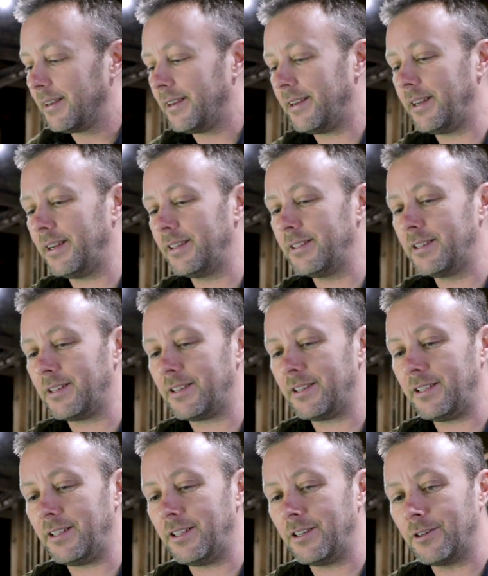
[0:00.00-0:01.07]
And,
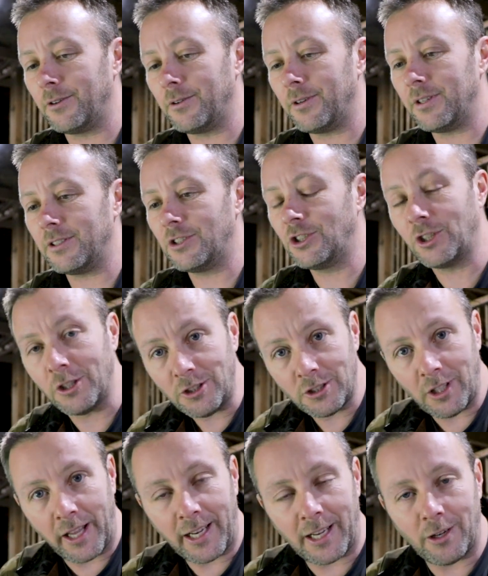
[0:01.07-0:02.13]
you know,
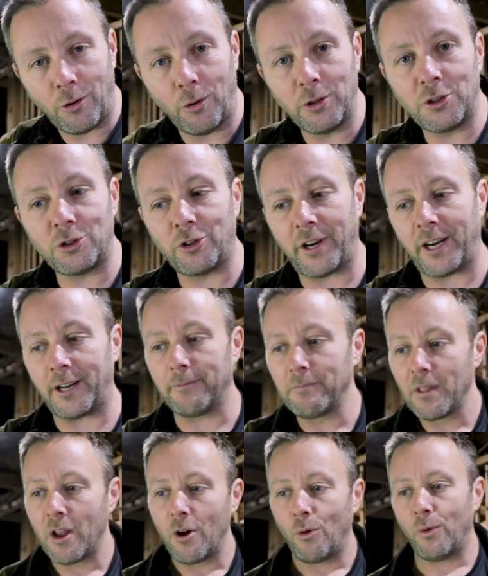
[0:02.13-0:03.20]
just like in horse training,
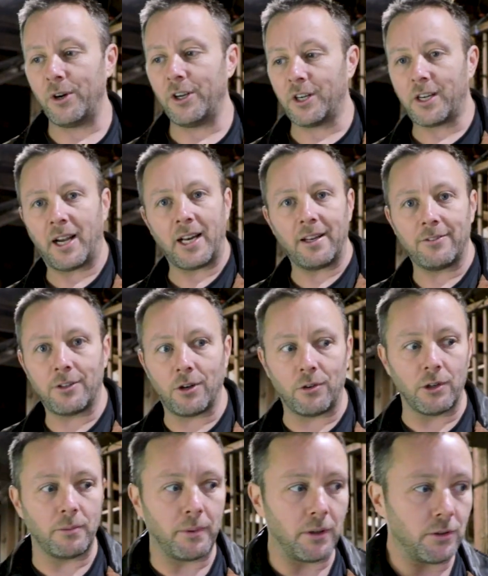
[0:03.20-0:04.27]
where you're kind of
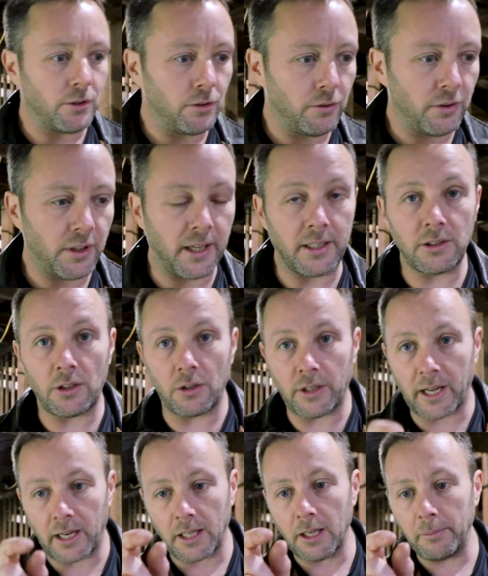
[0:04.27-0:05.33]
going about doing things and you
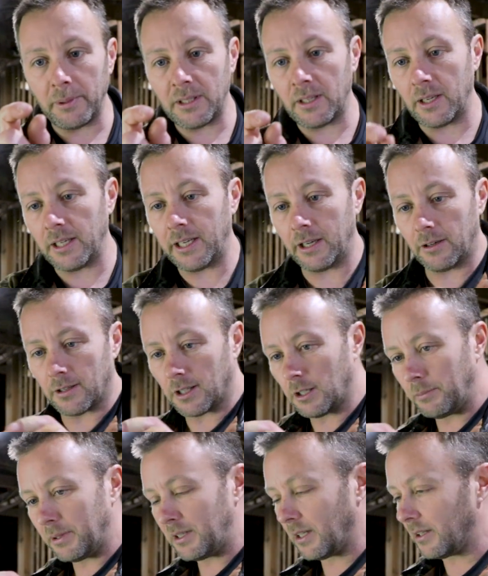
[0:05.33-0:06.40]
get a little bit done here and a
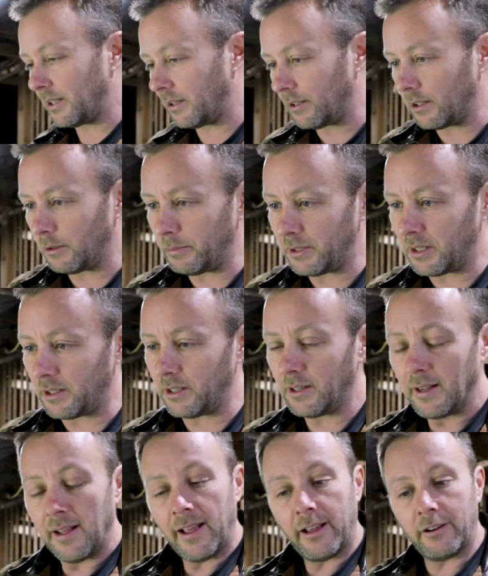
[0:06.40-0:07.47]
little bit done there and a little bit done
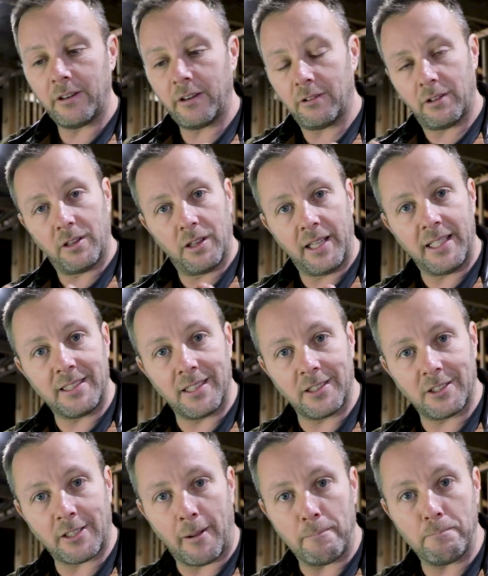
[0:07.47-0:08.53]
and leads into
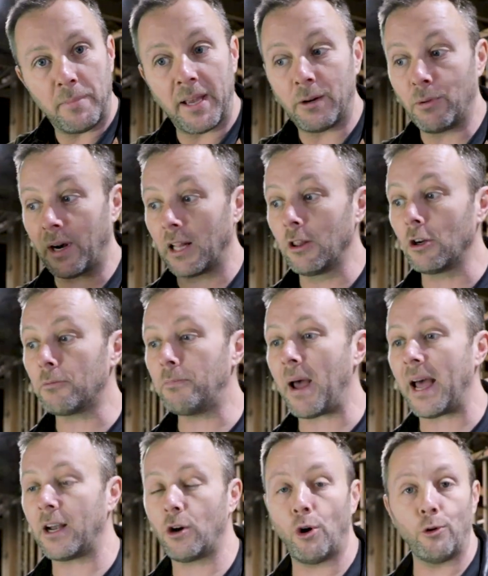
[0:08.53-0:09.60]
something big. When I look
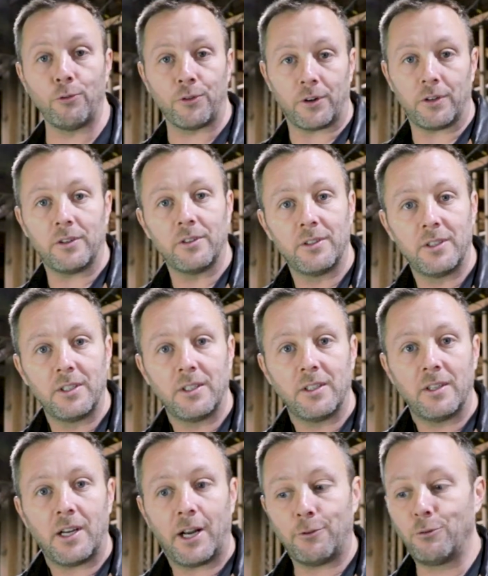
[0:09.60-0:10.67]
back over,
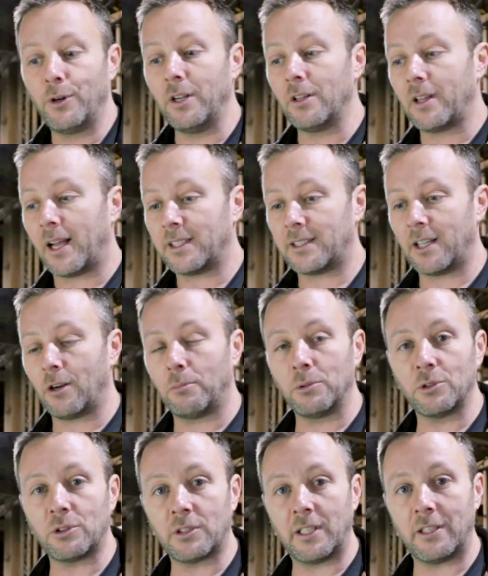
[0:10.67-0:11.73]
I realized that
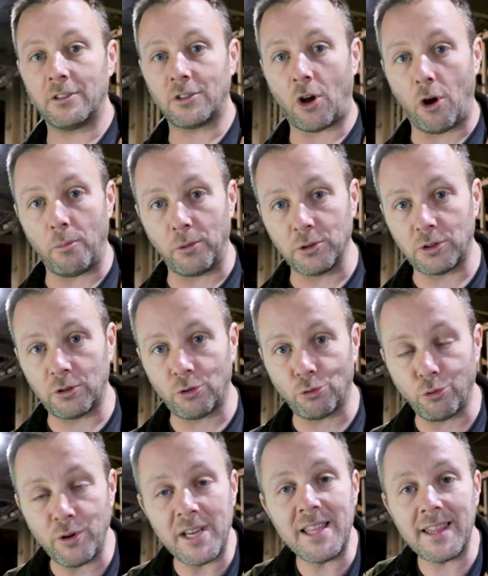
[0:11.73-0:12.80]
almost there's almost
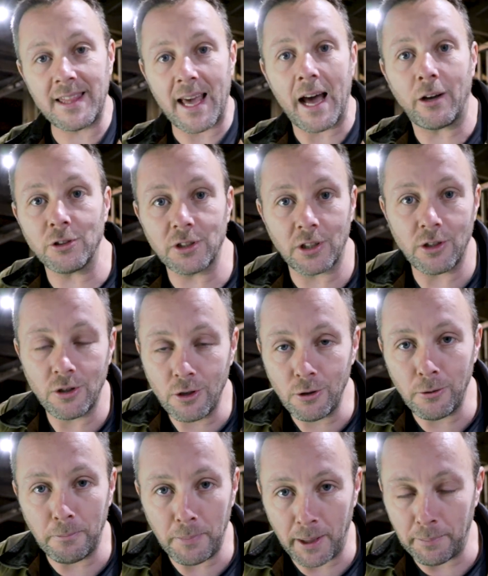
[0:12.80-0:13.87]
3,000
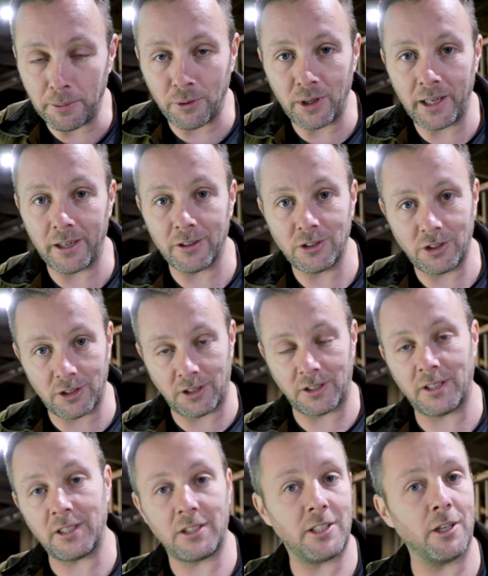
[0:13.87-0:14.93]
new people here
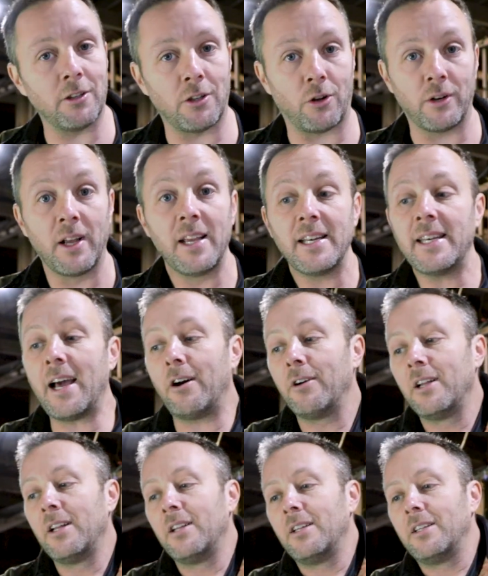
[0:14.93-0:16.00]
just this year alone. Now,